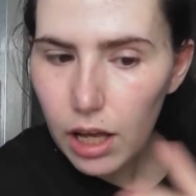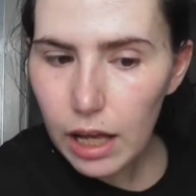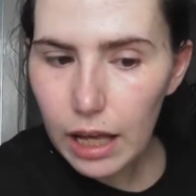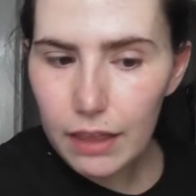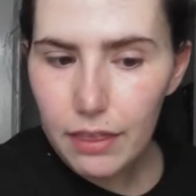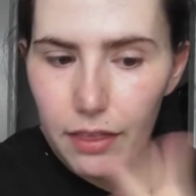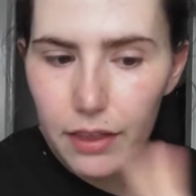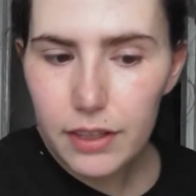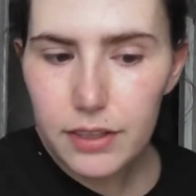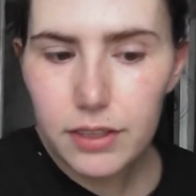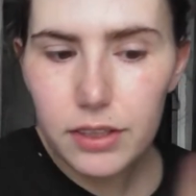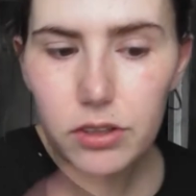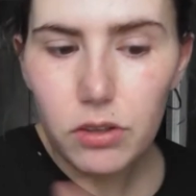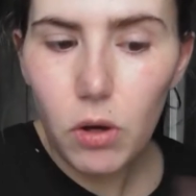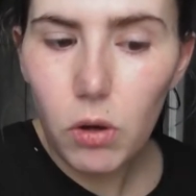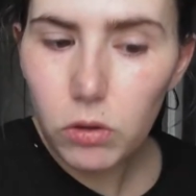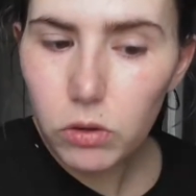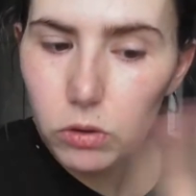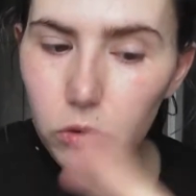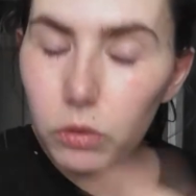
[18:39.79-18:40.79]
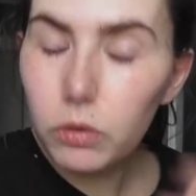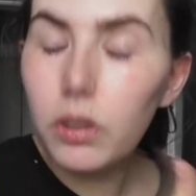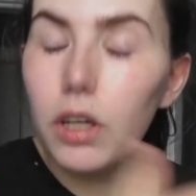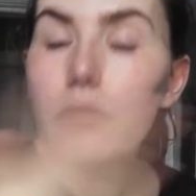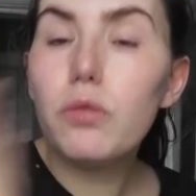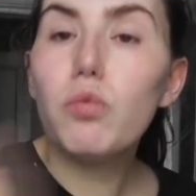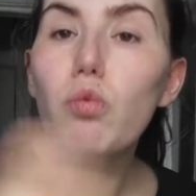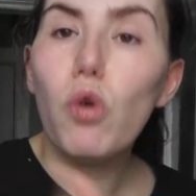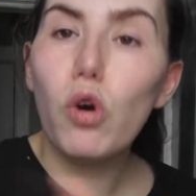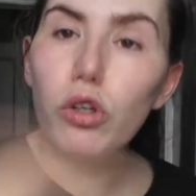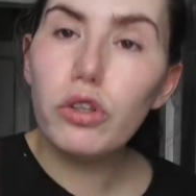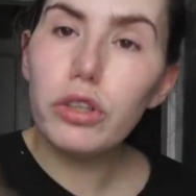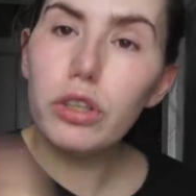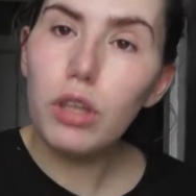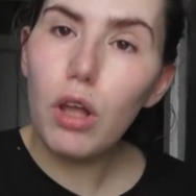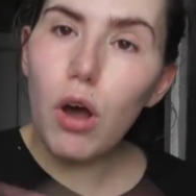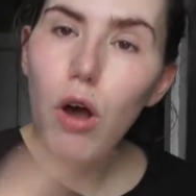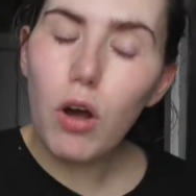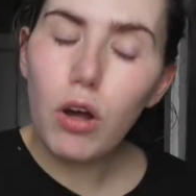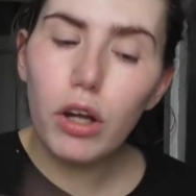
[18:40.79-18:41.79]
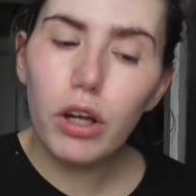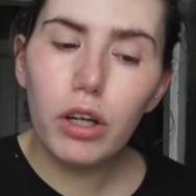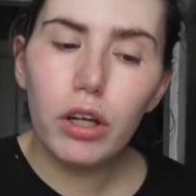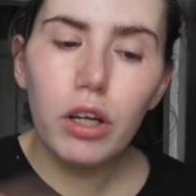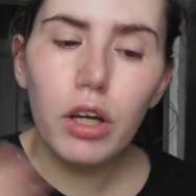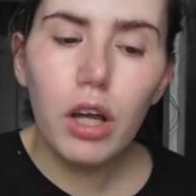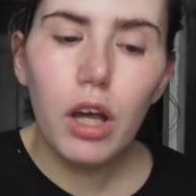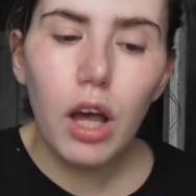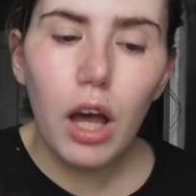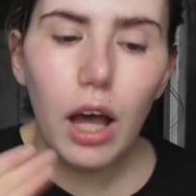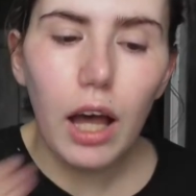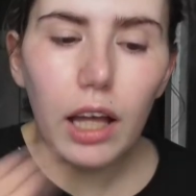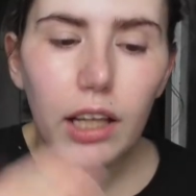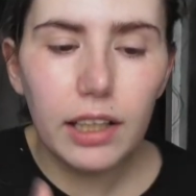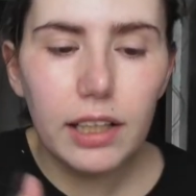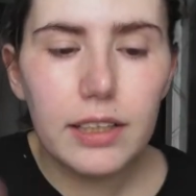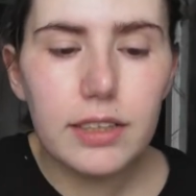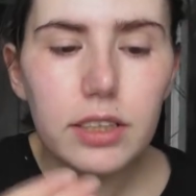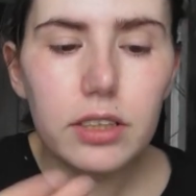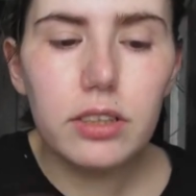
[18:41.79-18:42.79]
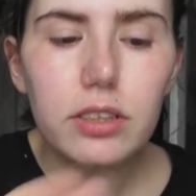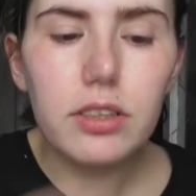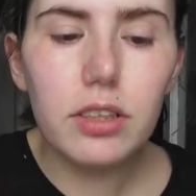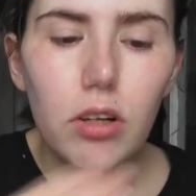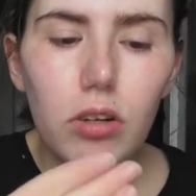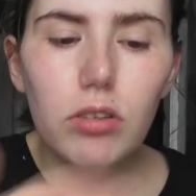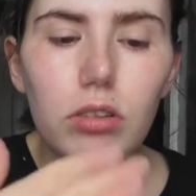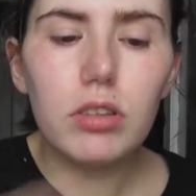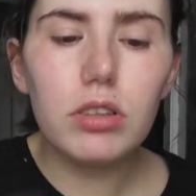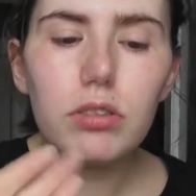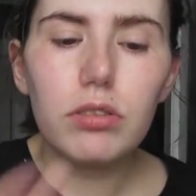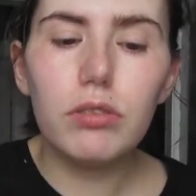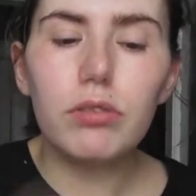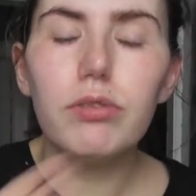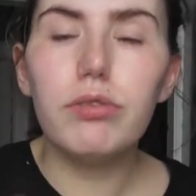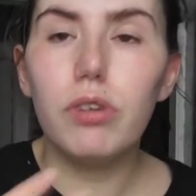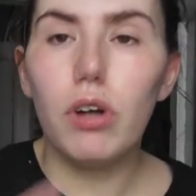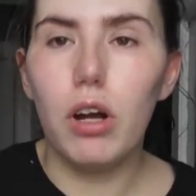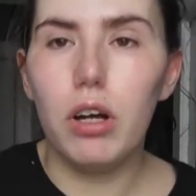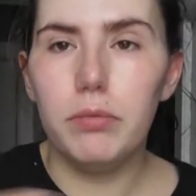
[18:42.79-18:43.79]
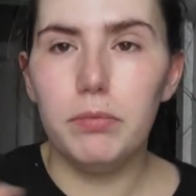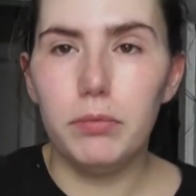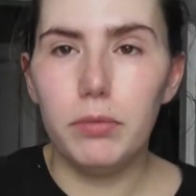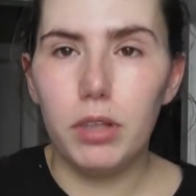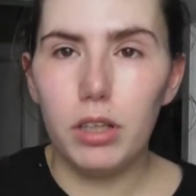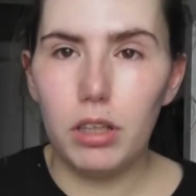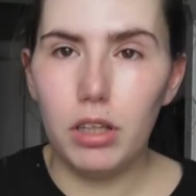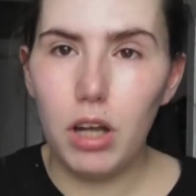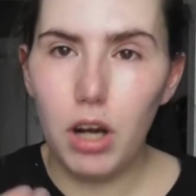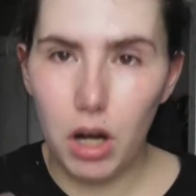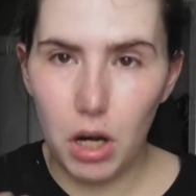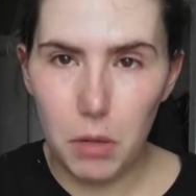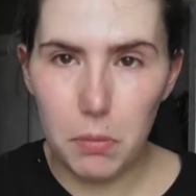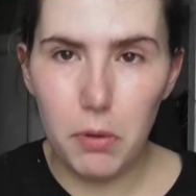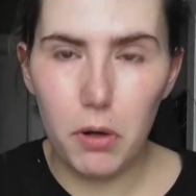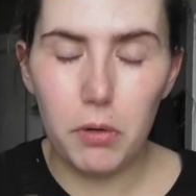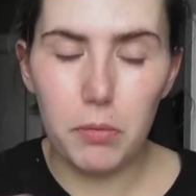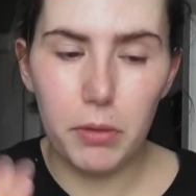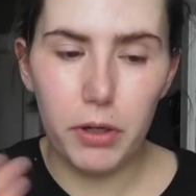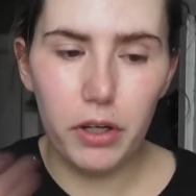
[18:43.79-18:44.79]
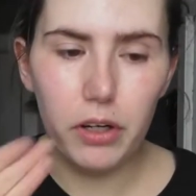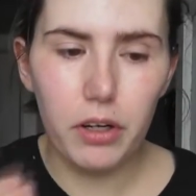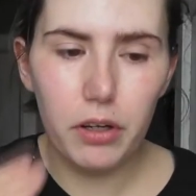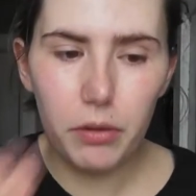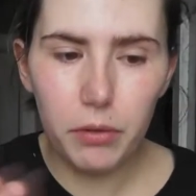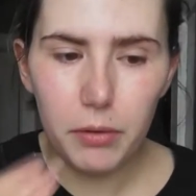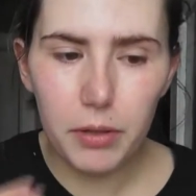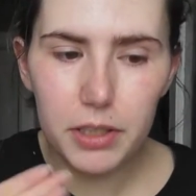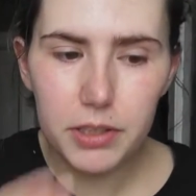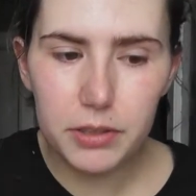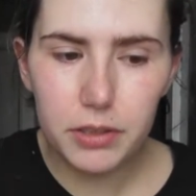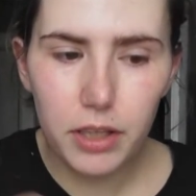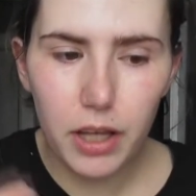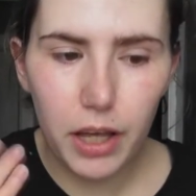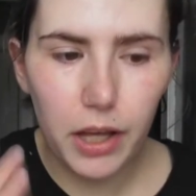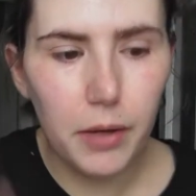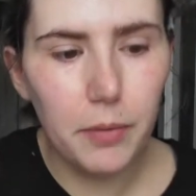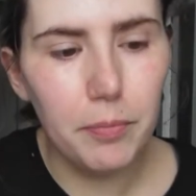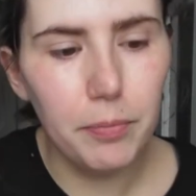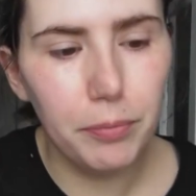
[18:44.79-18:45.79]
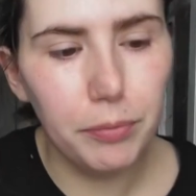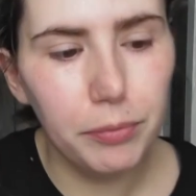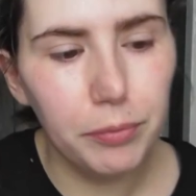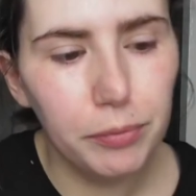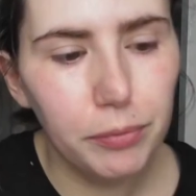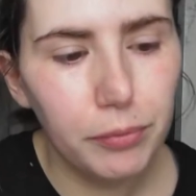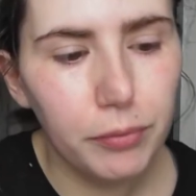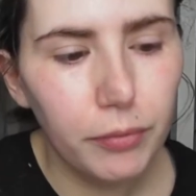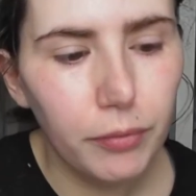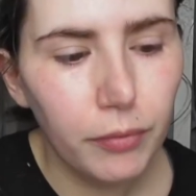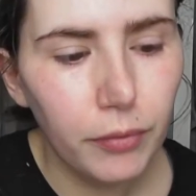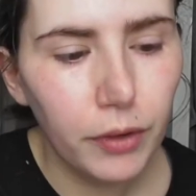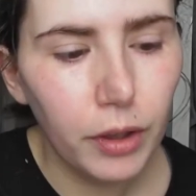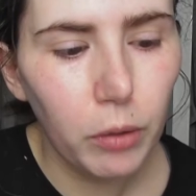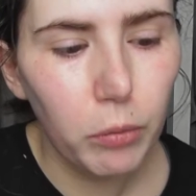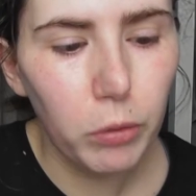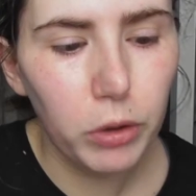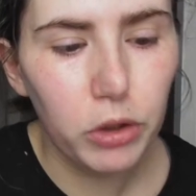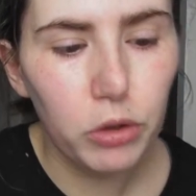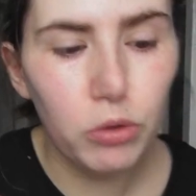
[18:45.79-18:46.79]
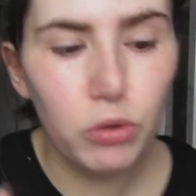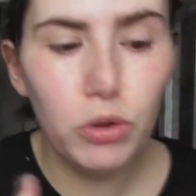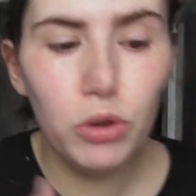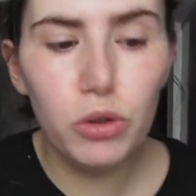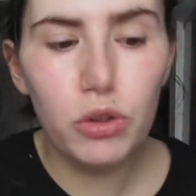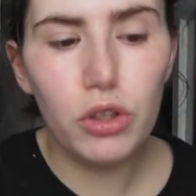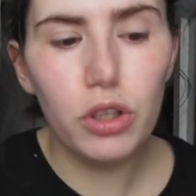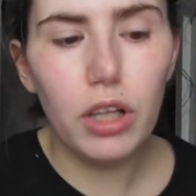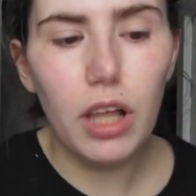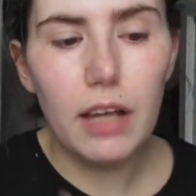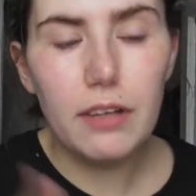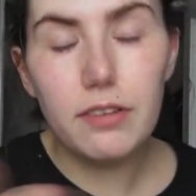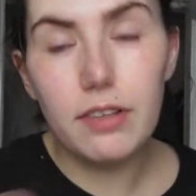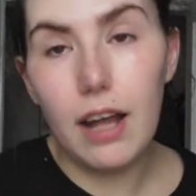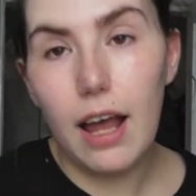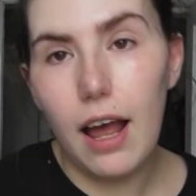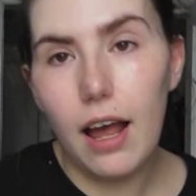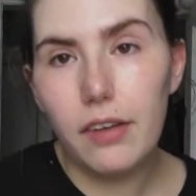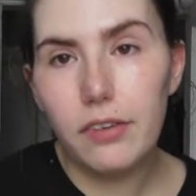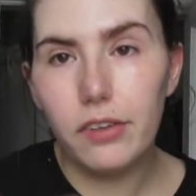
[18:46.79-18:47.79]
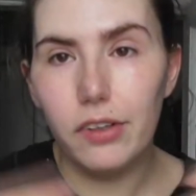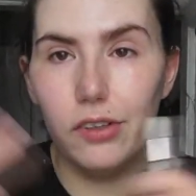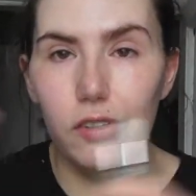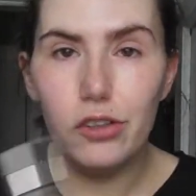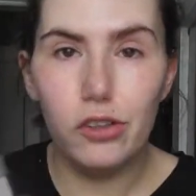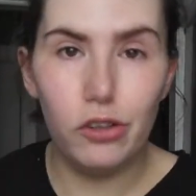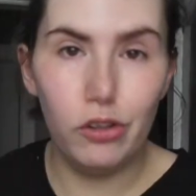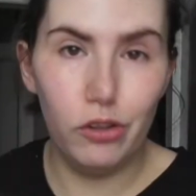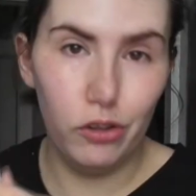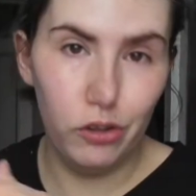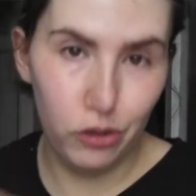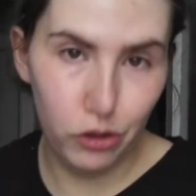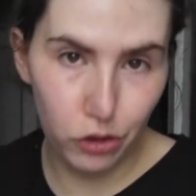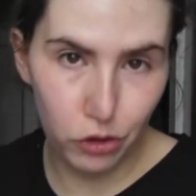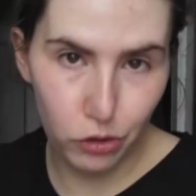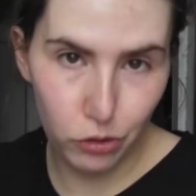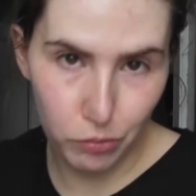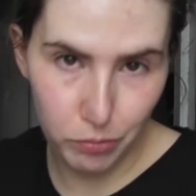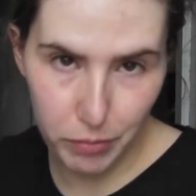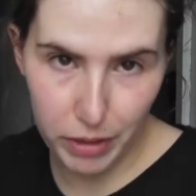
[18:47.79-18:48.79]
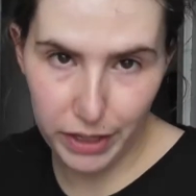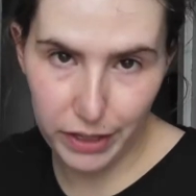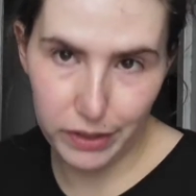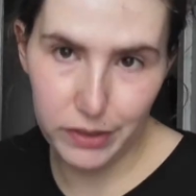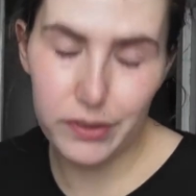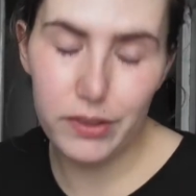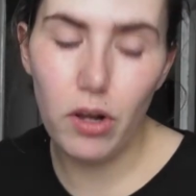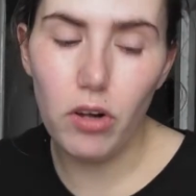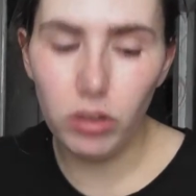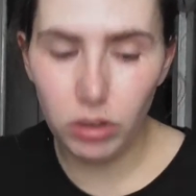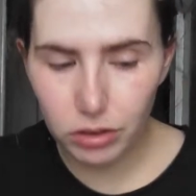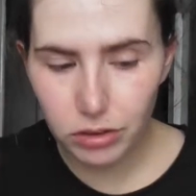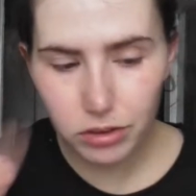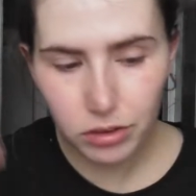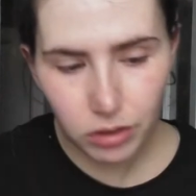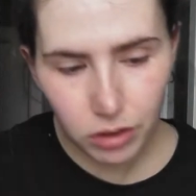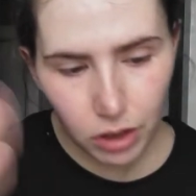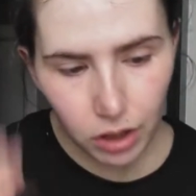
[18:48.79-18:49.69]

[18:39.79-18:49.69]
And this is also known as waterlock, and it's a salt from carbomer, because when you neutralize an acid, you make a salt.